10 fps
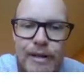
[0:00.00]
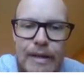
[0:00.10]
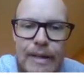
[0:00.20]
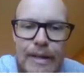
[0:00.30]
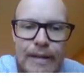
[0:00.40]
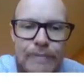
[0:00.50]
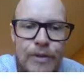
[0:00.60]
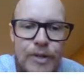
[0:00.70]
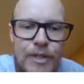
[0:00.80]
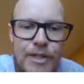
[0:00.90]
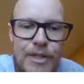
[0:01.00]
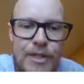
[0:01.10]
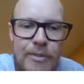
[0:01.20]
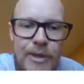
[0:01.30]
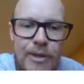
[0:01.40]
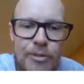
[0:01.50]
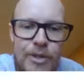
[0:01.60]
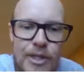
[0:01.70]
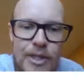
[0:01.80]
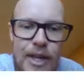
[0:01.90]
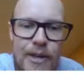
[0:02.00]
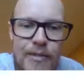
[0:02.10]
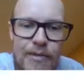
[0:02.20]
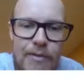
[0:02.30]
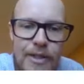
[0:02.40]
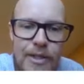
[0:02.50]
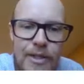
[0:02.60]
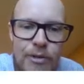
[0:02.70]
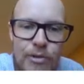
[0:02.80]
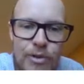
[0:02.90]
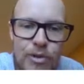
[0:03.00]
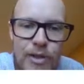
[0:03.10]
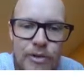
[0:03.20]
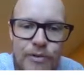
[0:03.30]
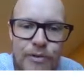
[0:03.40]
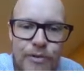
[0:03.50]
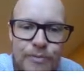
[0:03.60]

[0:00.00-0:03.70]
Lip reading: that this is going to be equal to 10 and this is equal to 12.